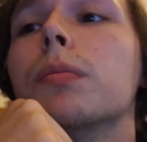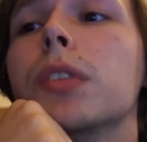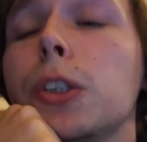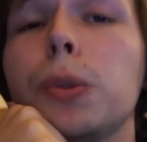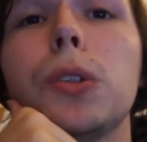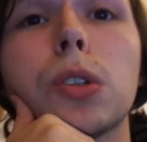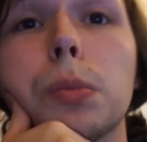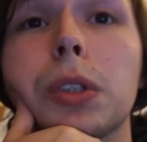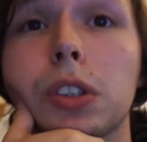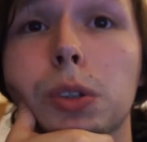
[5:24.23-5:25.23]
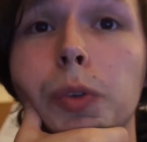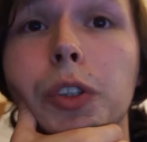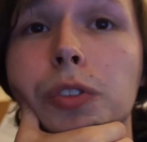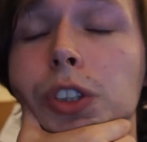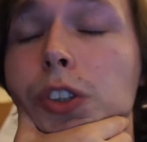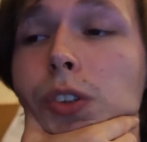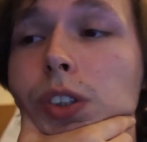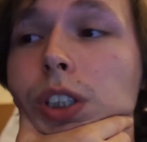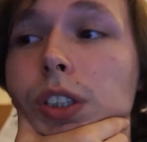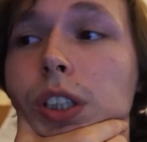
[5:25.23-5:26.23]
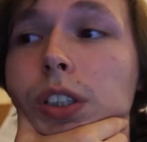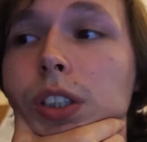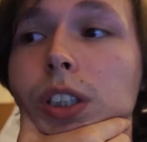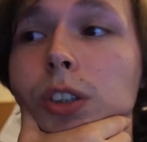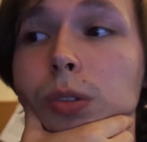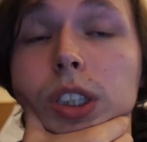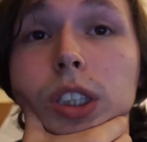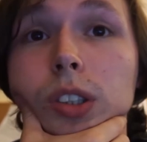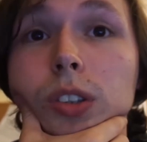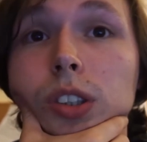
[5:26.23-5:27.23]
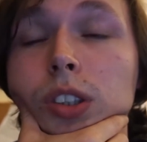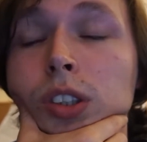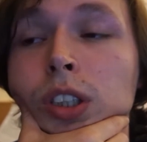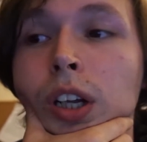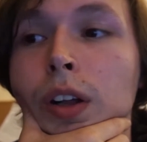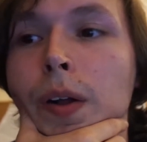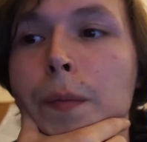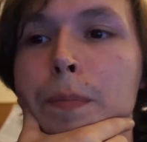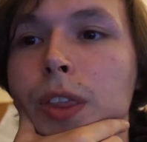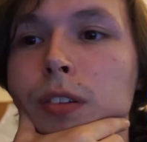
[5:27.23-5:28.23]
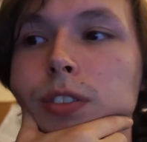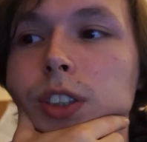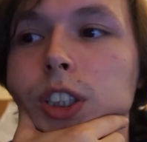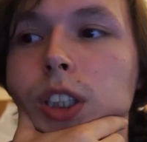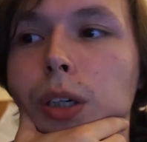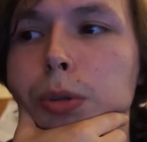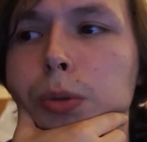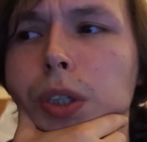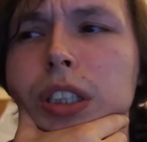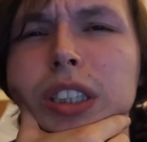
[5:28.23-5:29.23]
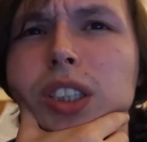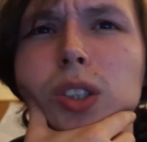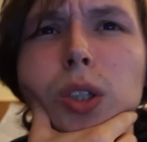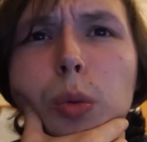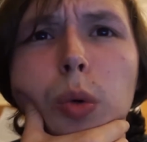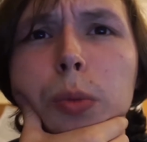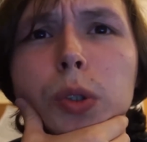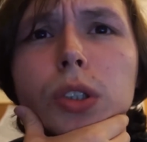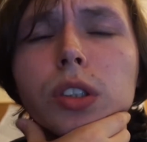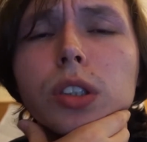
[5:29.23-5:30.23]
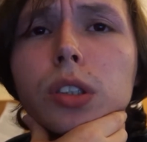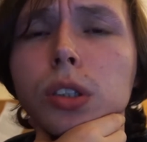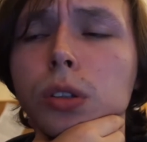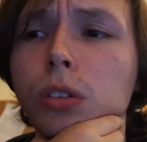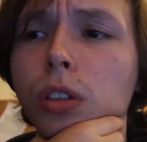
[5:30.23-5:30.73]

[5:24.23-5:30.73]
He's been doing some bits as well for his uni. I think he's really close to finishing up as well. I think he's got like one more unit to do.